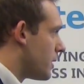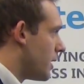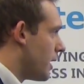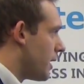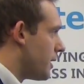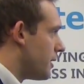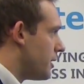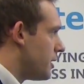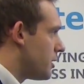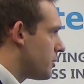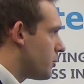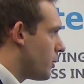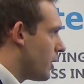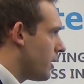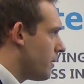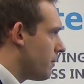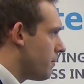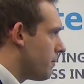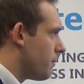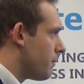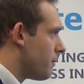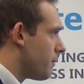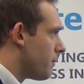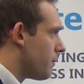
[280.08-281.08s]
get this
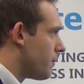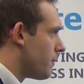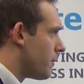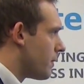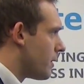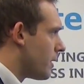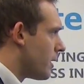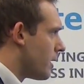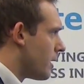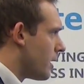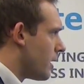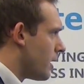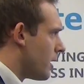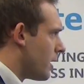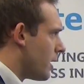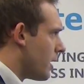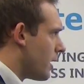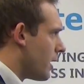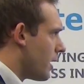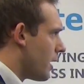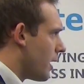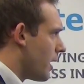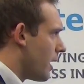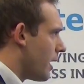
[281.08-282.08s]
one
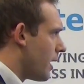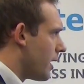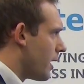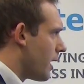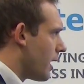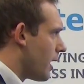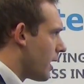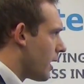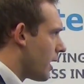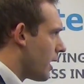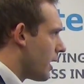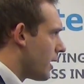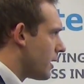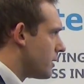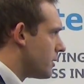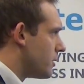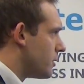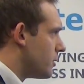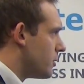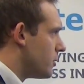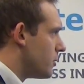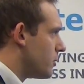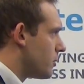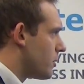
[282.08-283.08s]
and I like
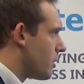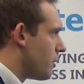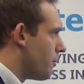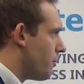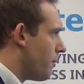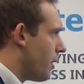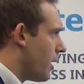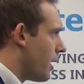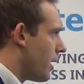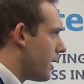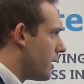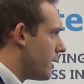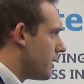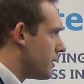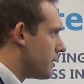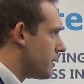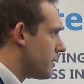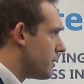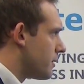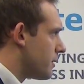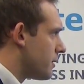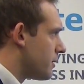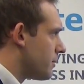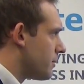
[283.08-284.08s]
to combine it